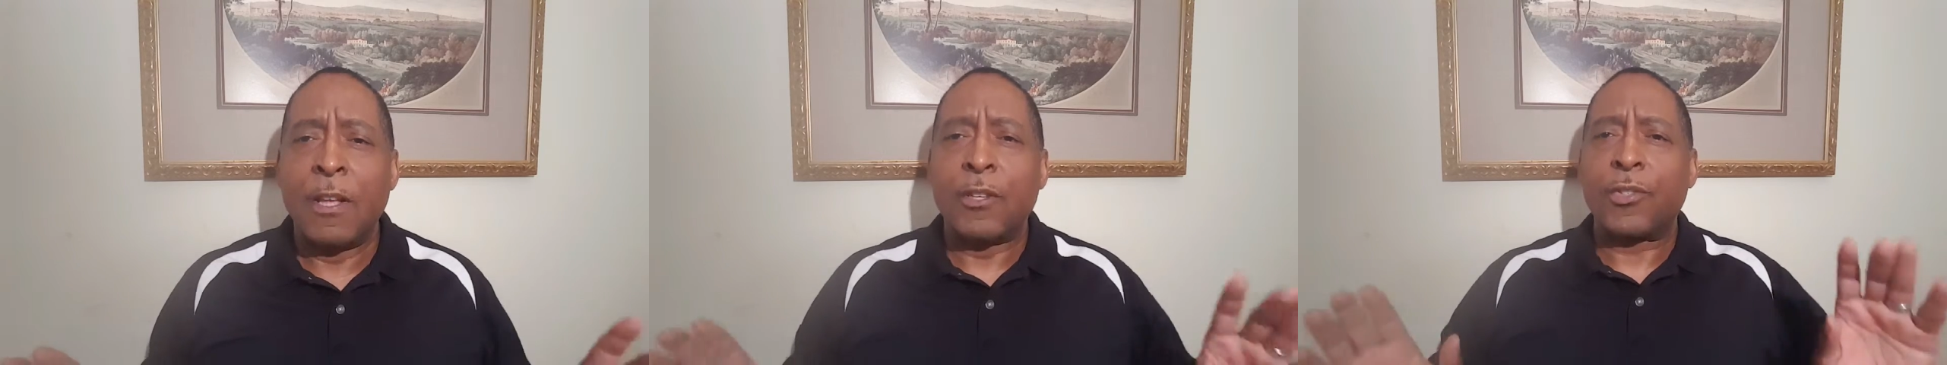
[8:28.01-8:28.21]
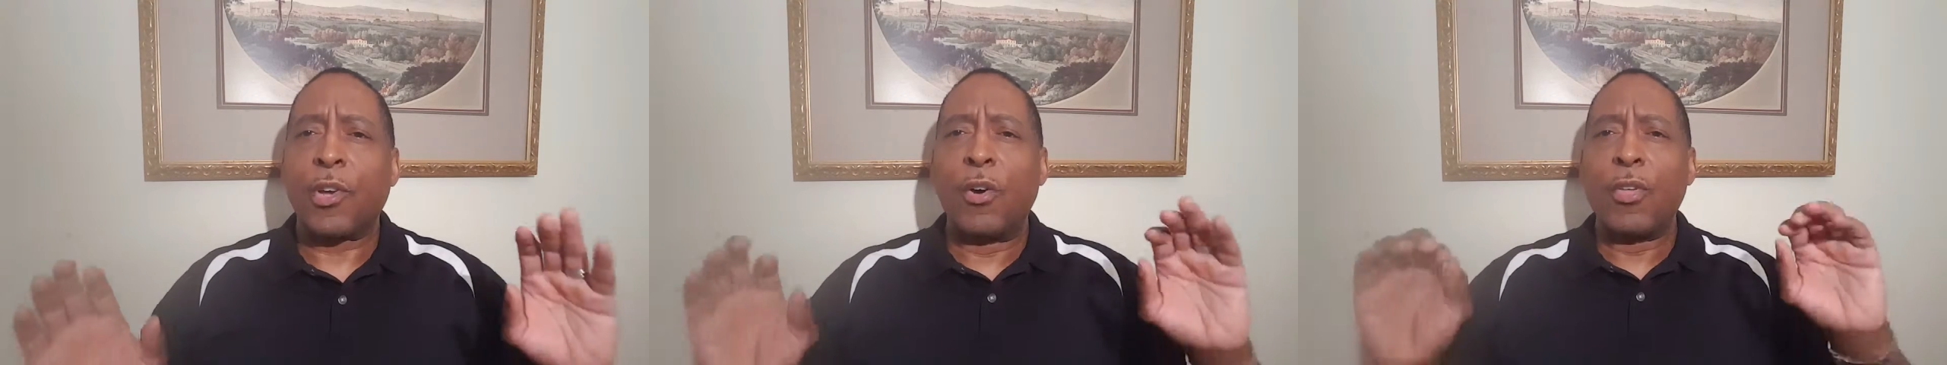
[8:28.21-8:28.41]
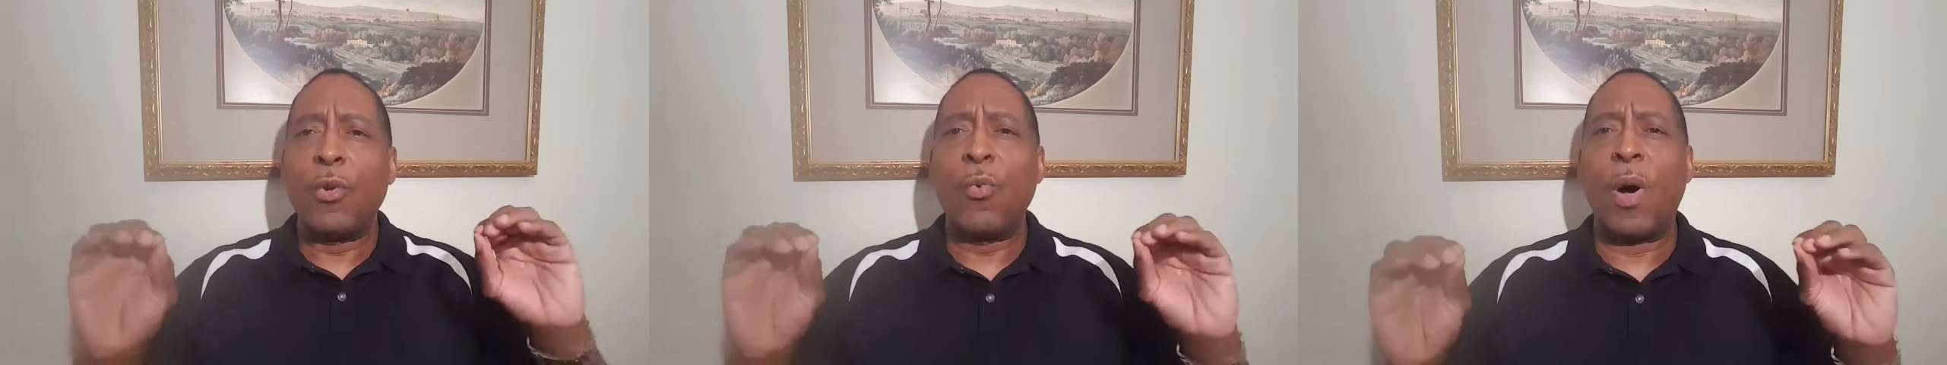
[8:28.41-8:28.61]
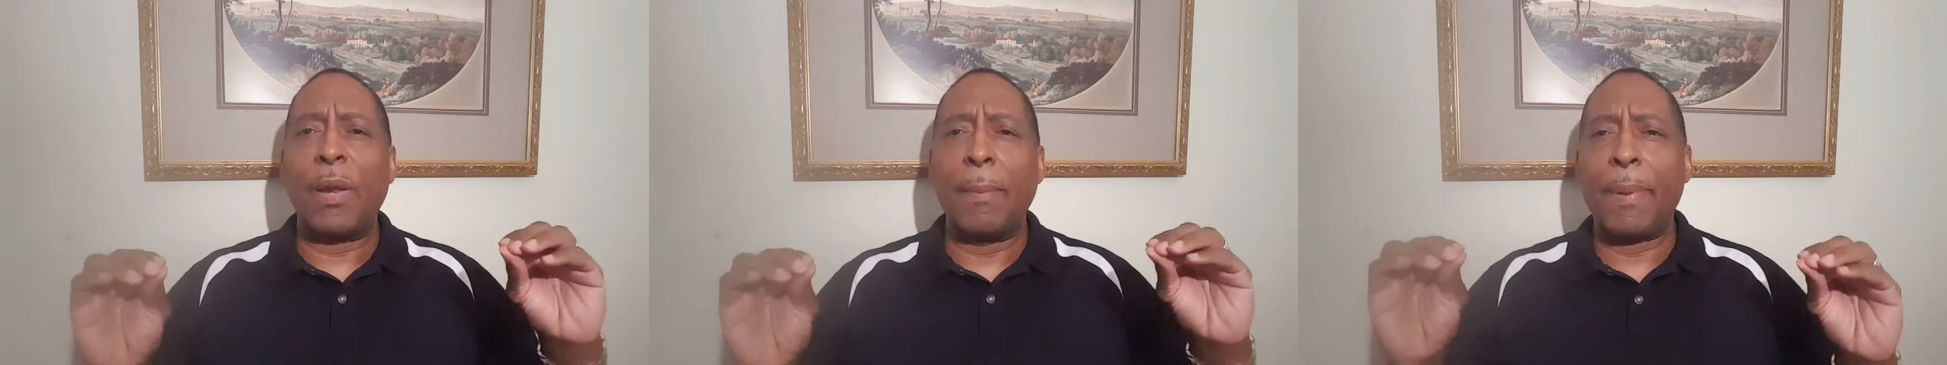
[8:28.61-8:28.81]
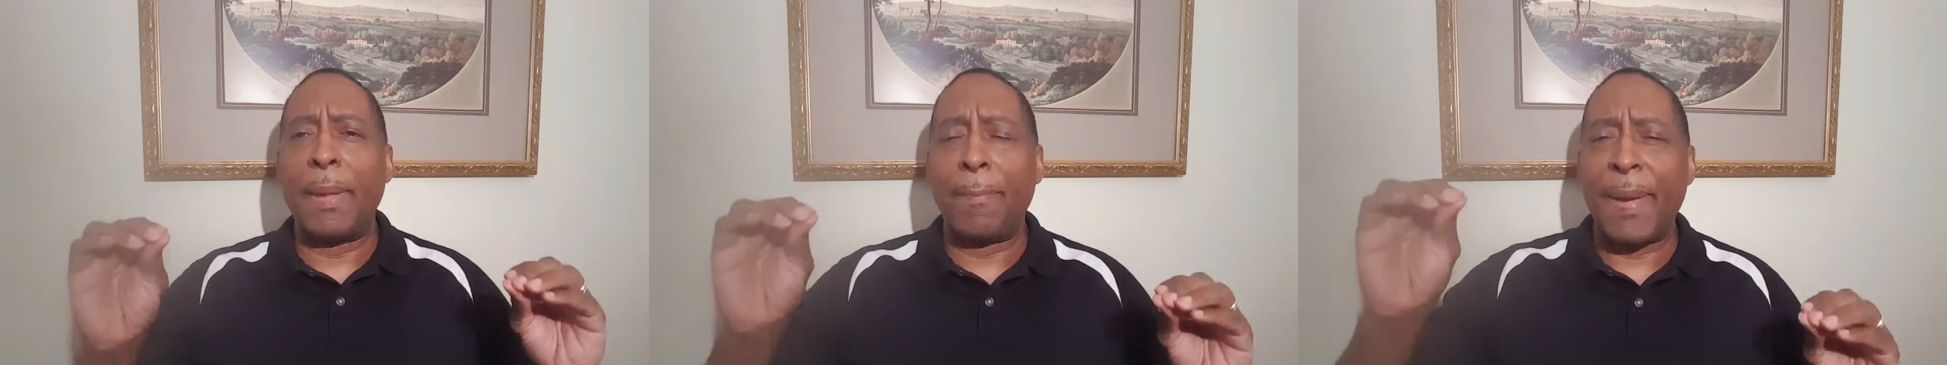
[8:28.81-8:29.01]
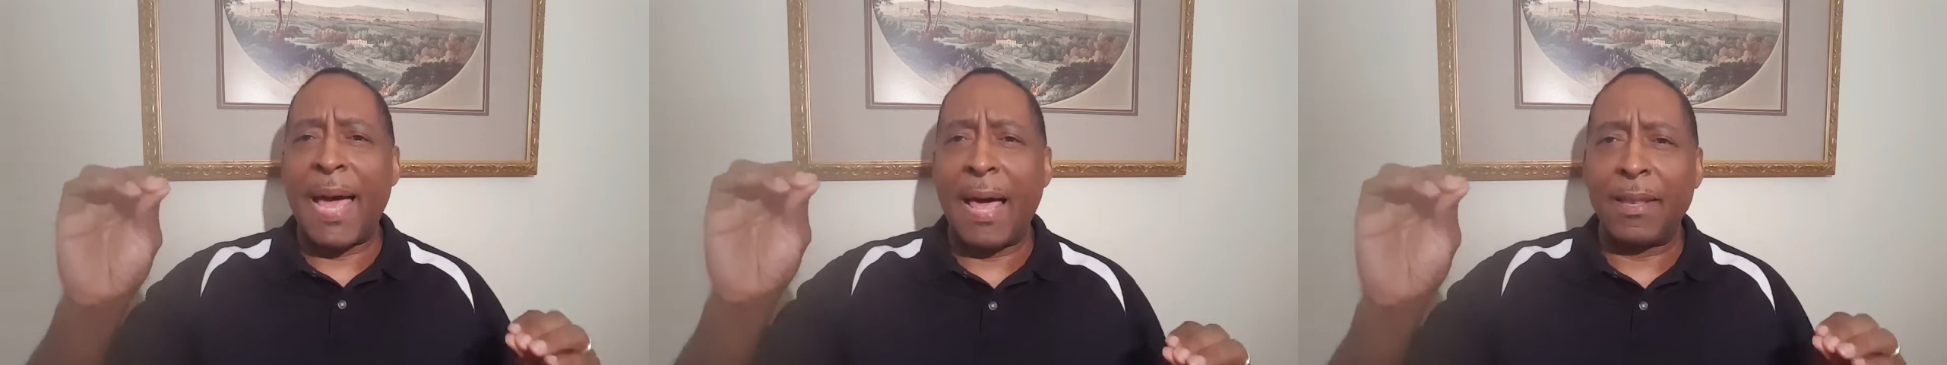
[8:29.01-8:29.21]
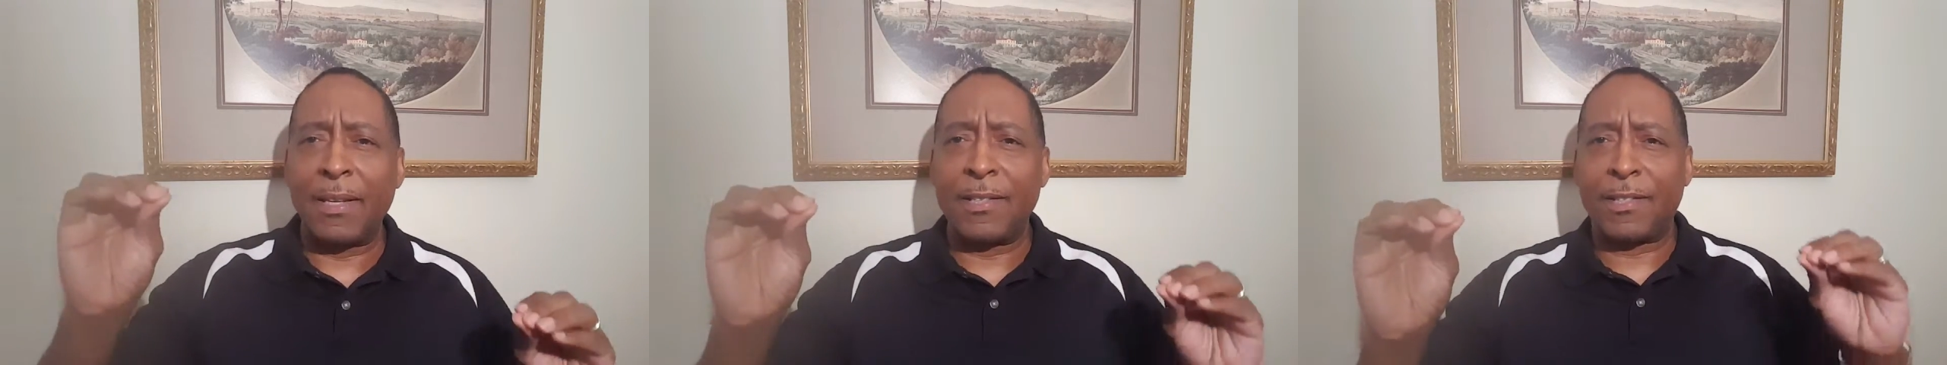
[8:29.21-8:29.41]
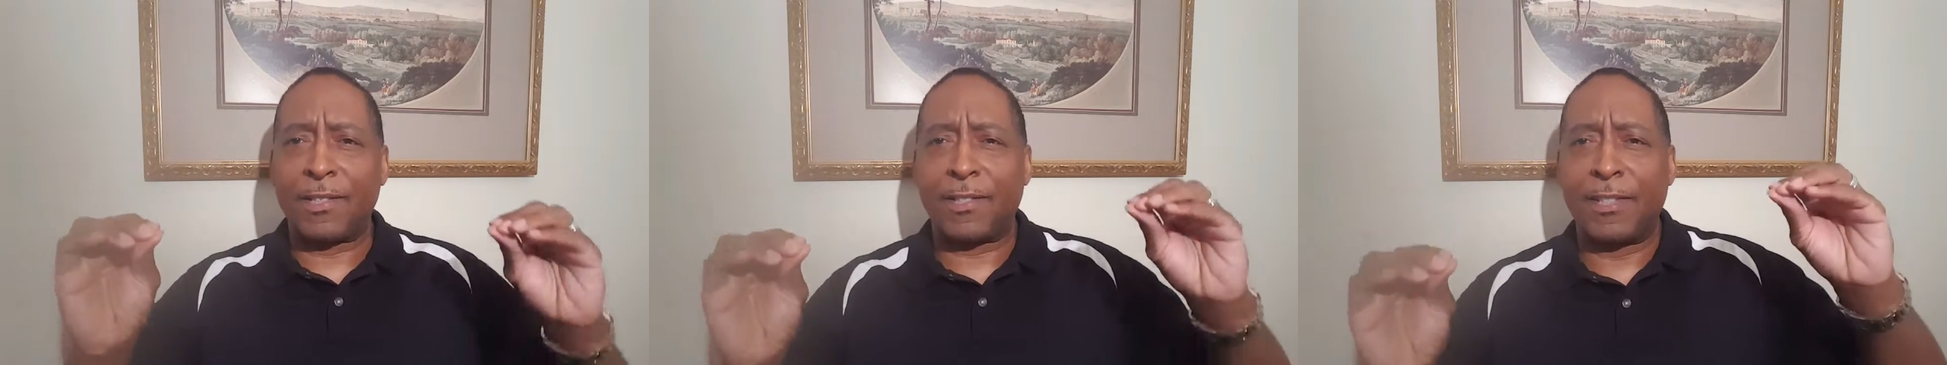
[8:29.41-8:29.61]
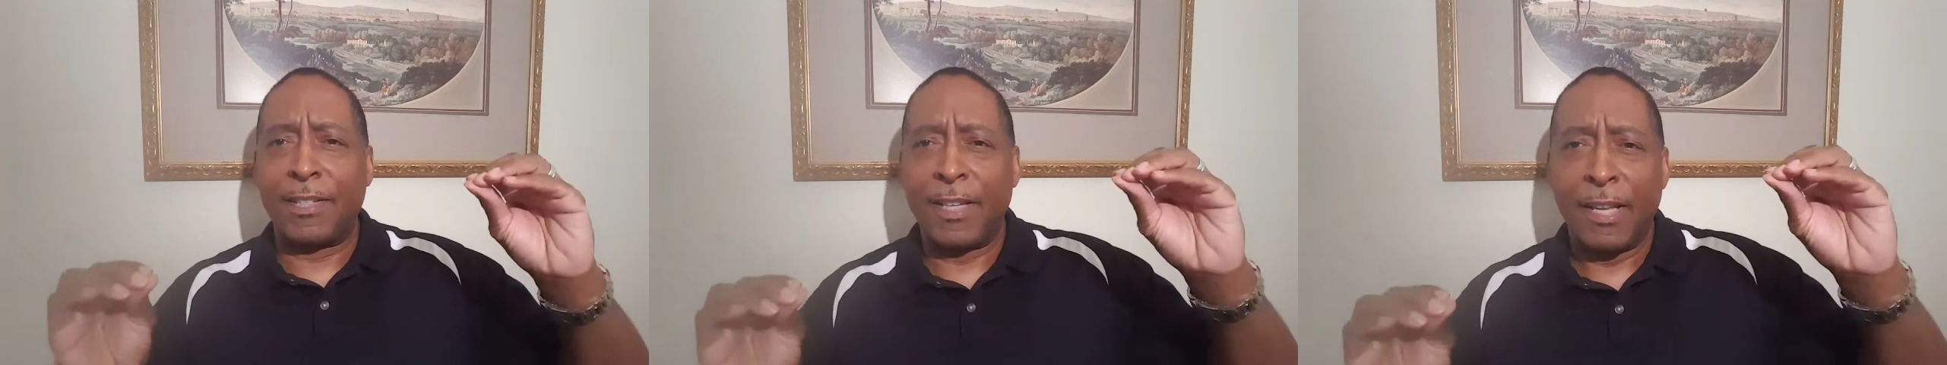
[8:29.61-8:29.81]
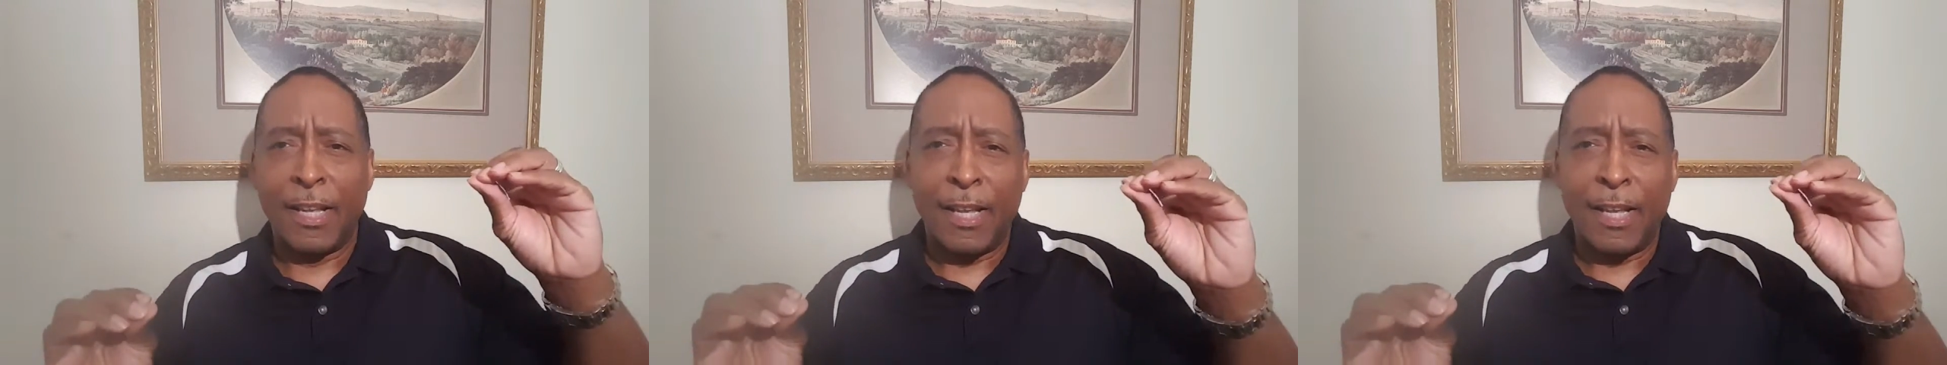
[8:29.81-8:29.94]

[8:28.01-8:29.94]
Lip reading: So you want to be balanced.